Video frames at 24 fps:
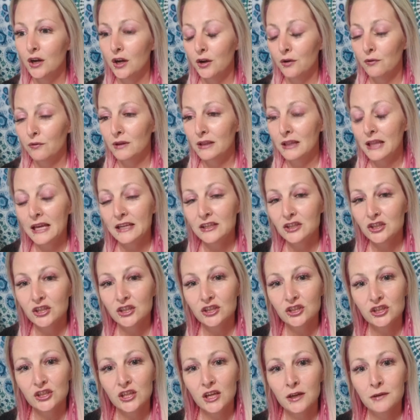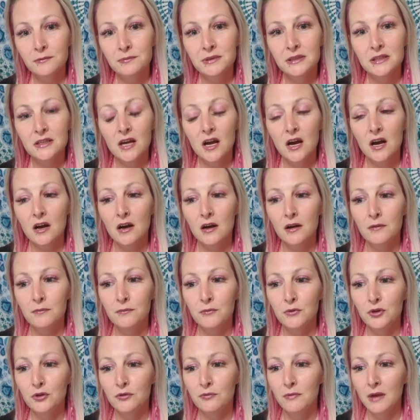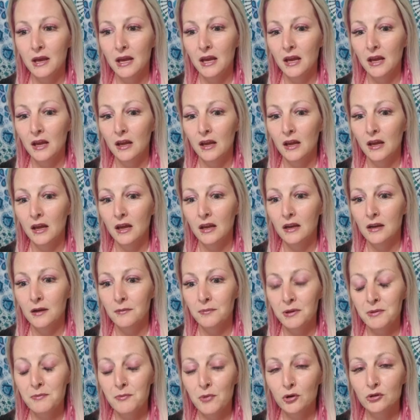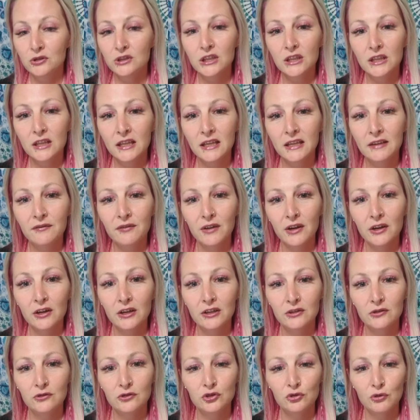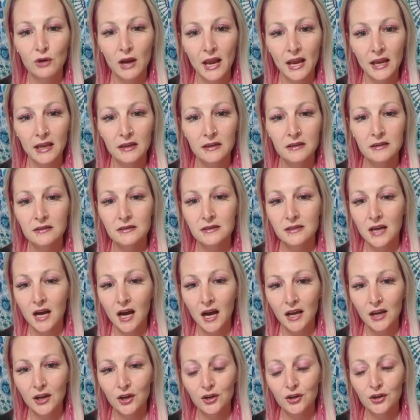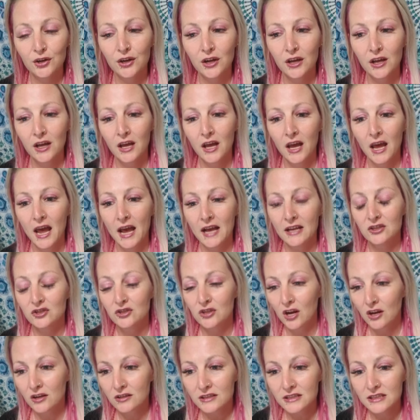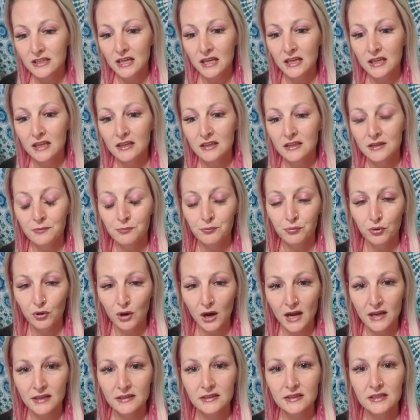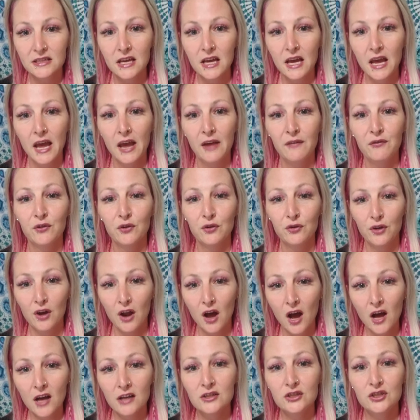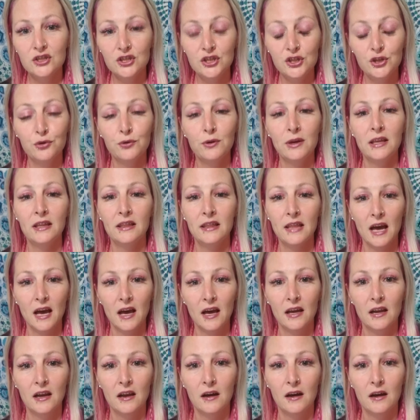relationships. You may end up emotionally very drained, tired, exhausted, depressed. If you're not doing that